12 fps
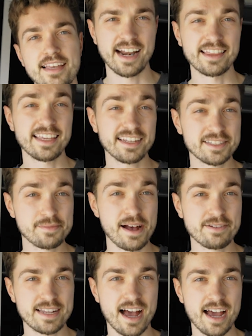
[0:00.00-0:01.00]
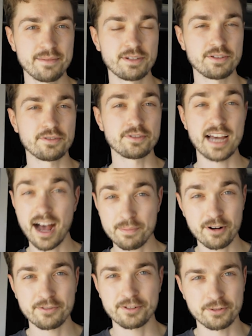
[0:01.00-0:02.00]
and I think it's about time to
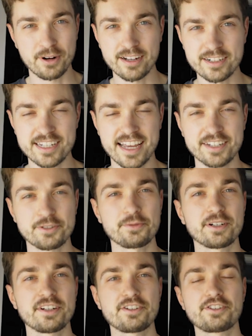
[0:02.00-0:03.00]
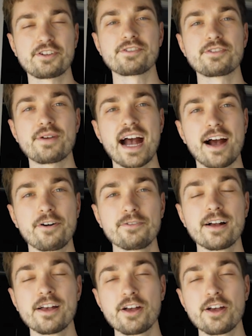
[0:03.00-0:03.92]
top off our water tank. So we're going to show you how